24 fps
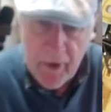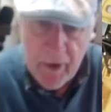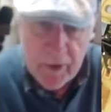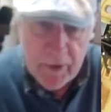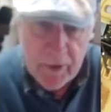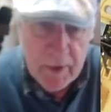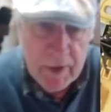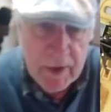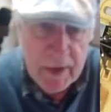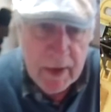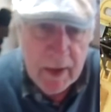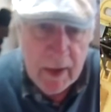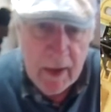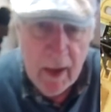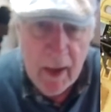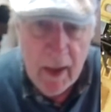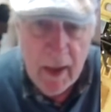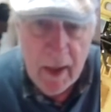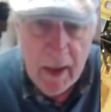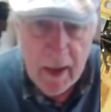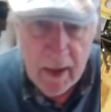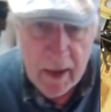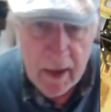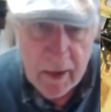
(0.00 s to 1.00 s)
interesting
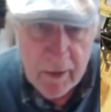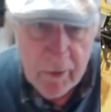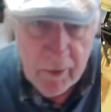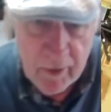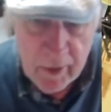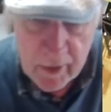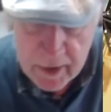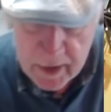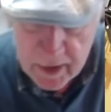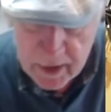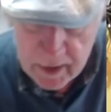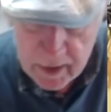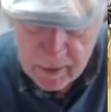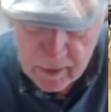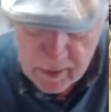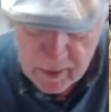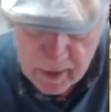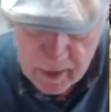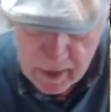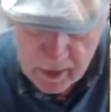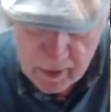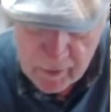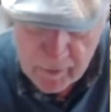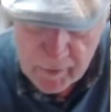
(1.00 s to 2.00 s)
guy
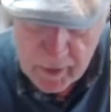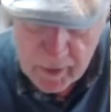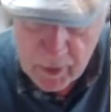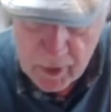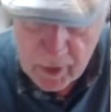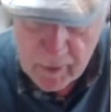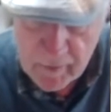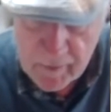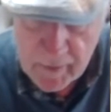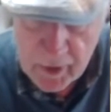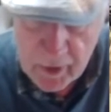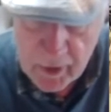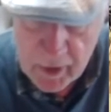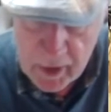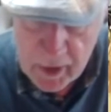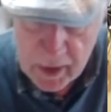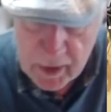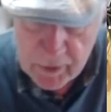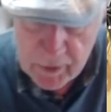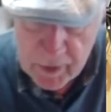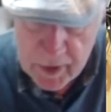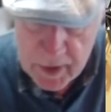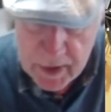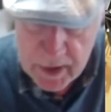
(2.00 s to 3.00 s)
interviewing a very
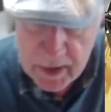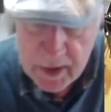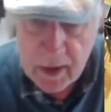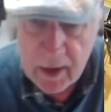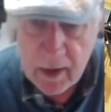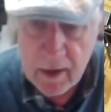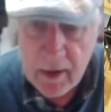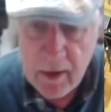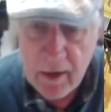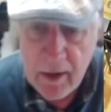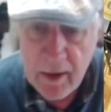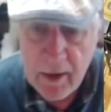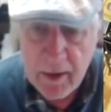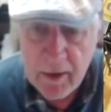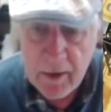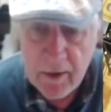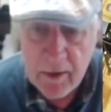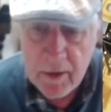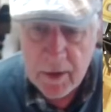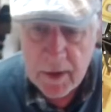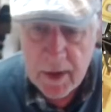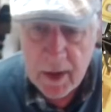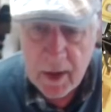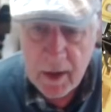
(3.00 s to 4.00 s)
interesting
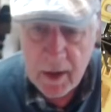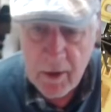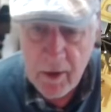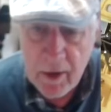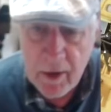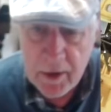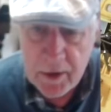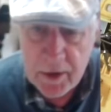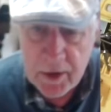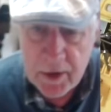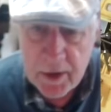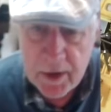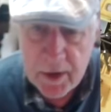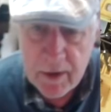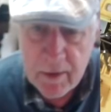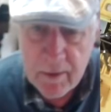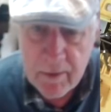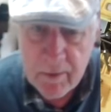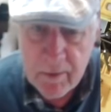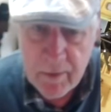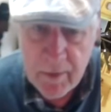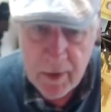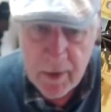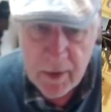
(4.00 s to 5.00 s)
clinical psychologist,
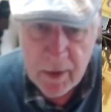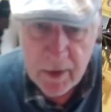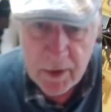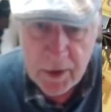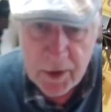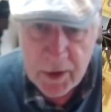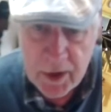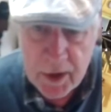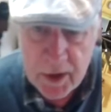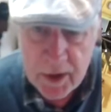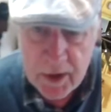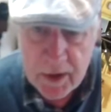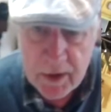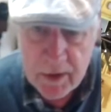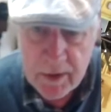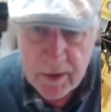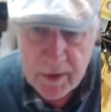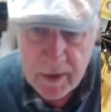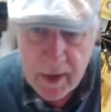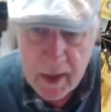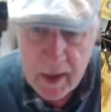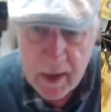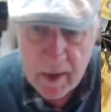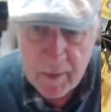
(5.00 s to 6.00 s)
and she's
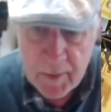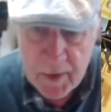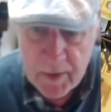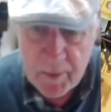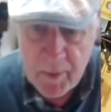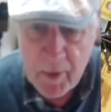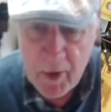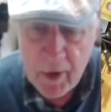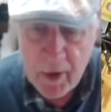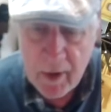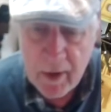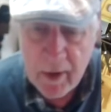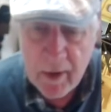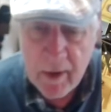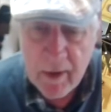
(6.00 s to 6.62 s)
damn smart.